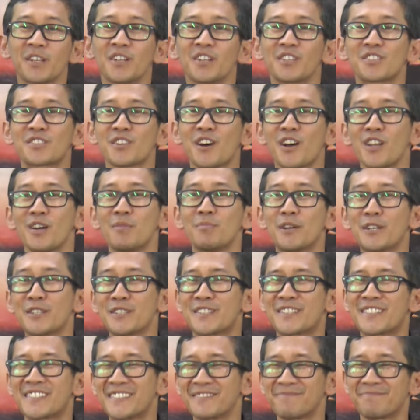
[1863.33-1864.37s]

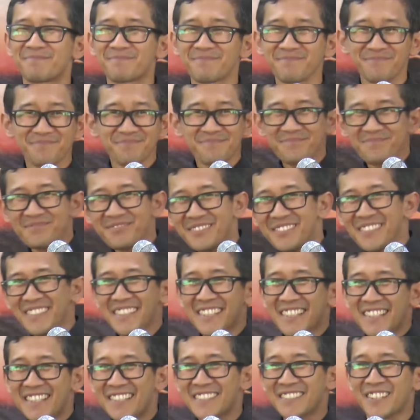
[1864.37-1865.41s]
Solomon's
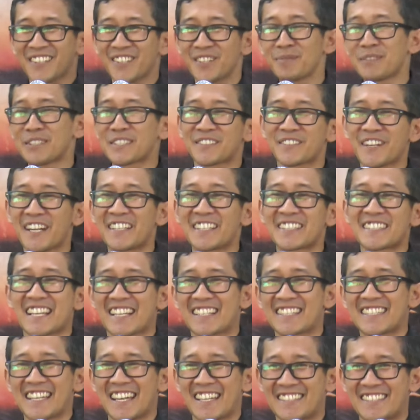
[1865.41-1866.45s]
Solomon's greatest
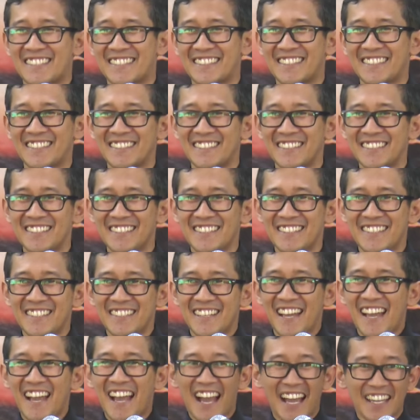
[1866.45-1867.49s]
success,
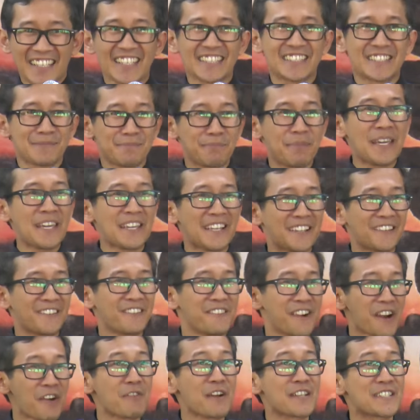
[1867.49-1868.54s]
highest peak.
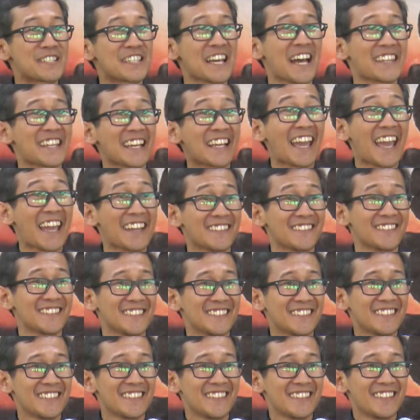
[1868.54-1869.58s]
Where was that again?
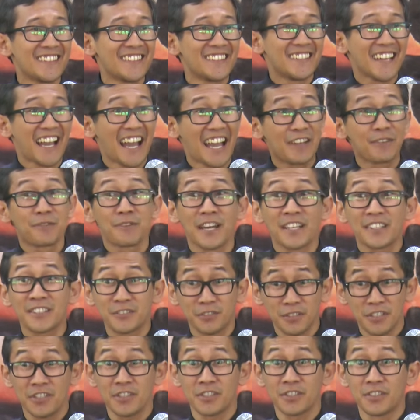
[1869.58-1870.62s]
I read
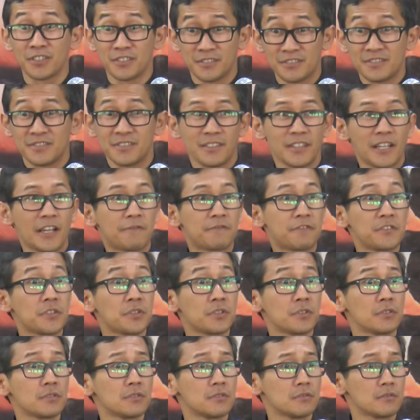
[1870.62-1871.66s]
to you a
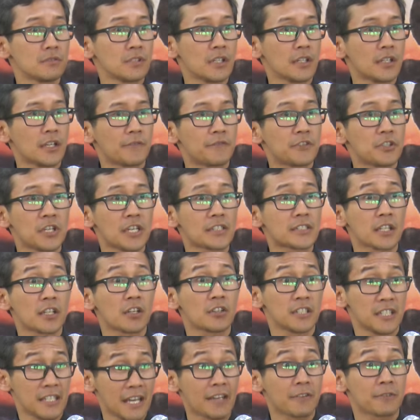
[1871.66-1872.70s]
few a few days
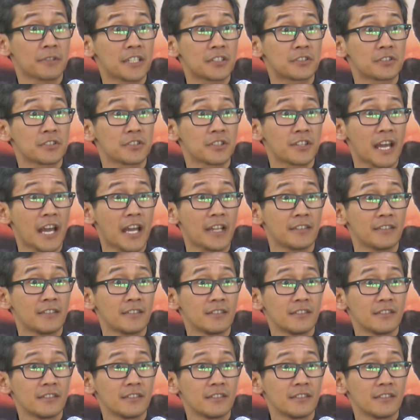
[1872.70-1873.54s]
ago. Did I read to you that?